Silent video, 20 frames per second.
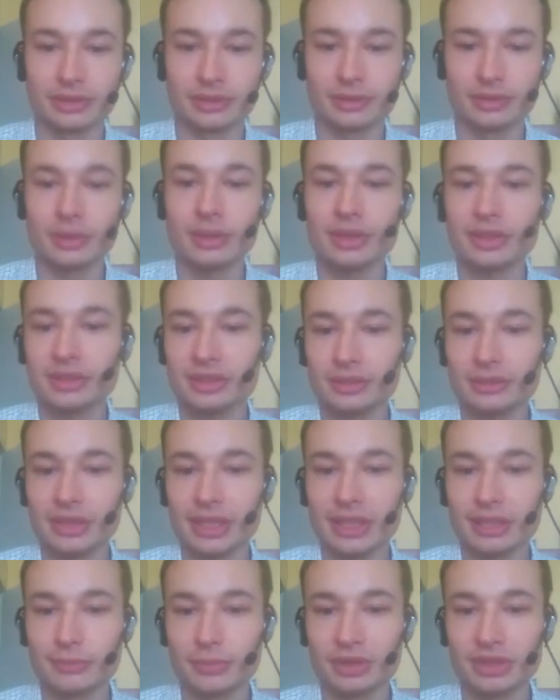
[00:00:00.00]
Going second
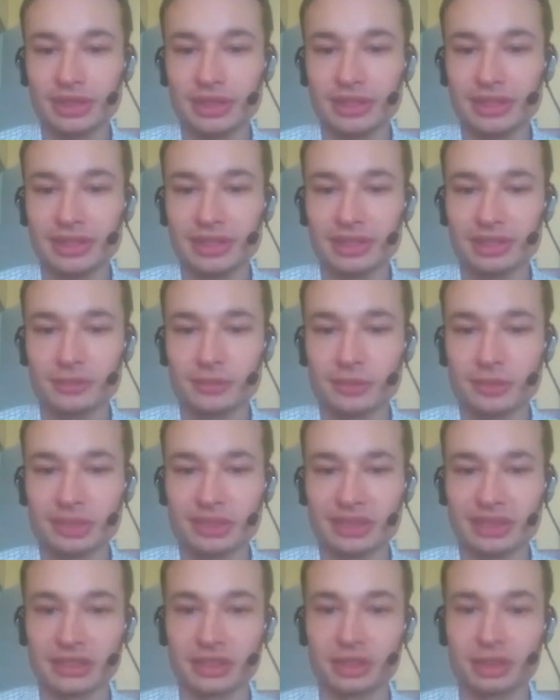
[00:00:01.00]
Lightbot, it's an
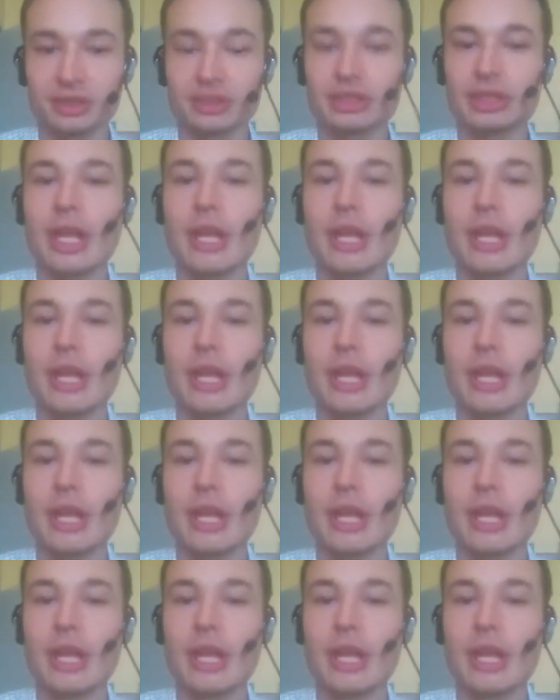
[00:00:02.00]
interesting choice.